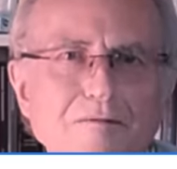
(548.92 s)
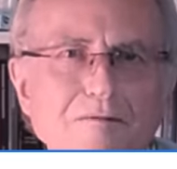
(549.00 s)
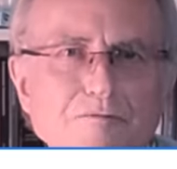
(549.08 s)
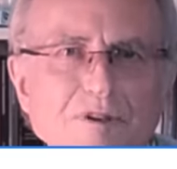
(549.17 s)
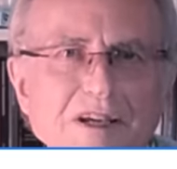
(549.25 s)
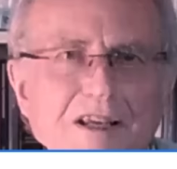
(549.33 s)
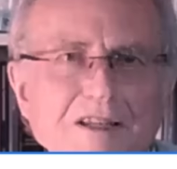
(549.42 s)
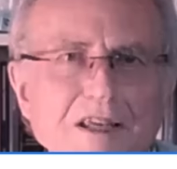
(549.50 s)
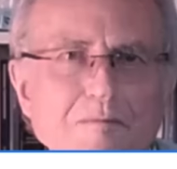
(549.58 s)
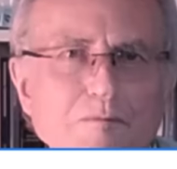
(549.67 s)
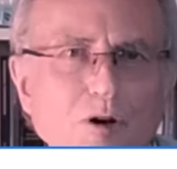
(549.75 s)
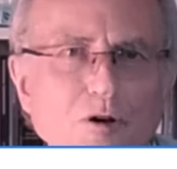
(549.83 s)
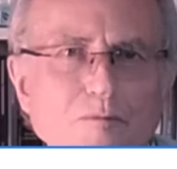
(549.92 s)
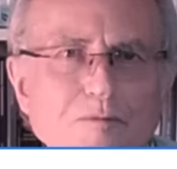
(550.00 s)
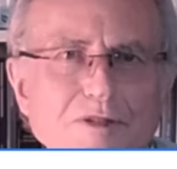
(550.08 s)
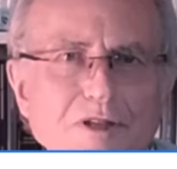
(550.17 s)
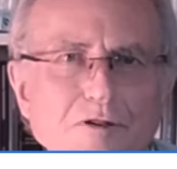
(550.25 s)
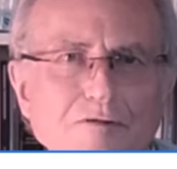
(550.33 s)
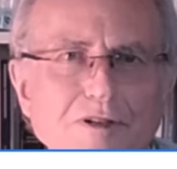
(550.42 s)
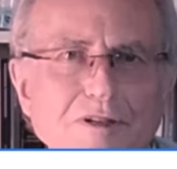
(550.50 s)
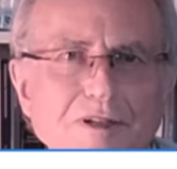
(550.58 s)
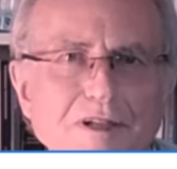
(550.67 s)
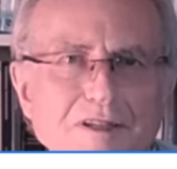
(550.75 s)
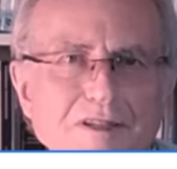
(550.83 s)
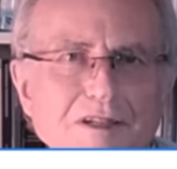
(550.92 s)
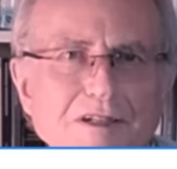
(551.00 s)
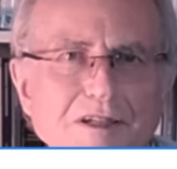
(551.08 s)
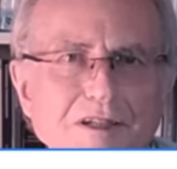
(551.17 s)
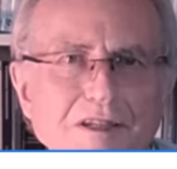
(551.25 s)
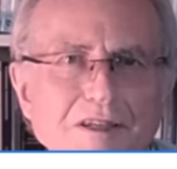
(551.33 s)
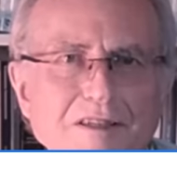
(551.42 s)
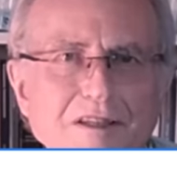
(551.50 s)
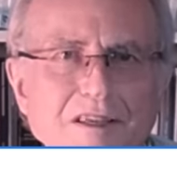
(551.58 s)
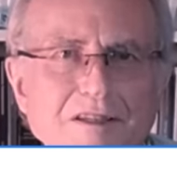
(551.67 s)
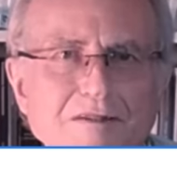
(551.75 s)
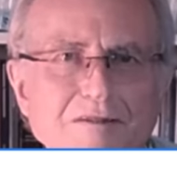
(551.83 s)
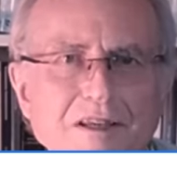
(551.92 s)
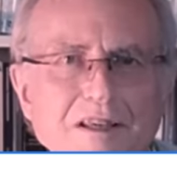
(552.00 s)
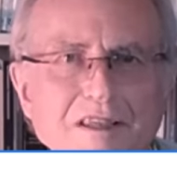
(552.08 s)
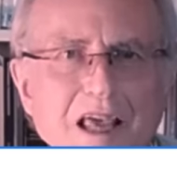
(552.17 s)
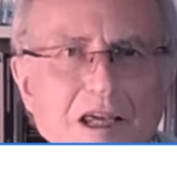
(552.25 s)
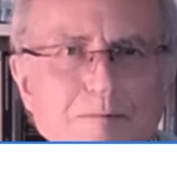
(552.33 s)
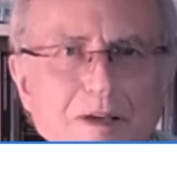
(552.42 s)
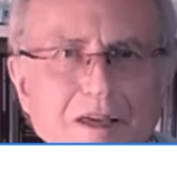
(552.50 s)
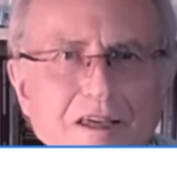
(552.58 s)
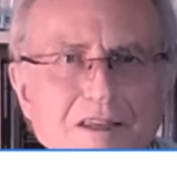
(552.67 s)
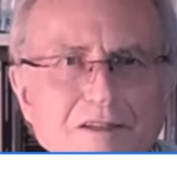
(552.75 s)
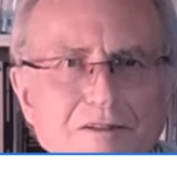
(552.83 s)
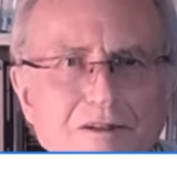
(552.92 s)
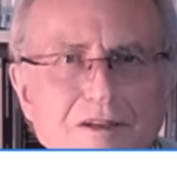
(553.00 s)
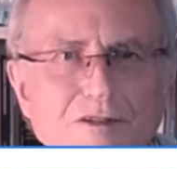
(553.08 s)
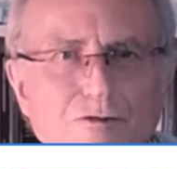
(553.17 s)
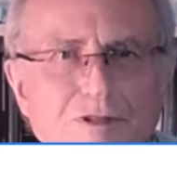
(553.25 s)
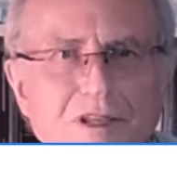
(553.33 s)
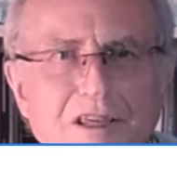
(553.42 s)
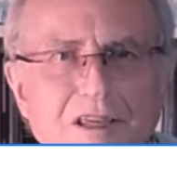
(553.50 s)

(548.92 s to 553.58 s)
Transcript: releasing bombs over a city. He's aiming. He's using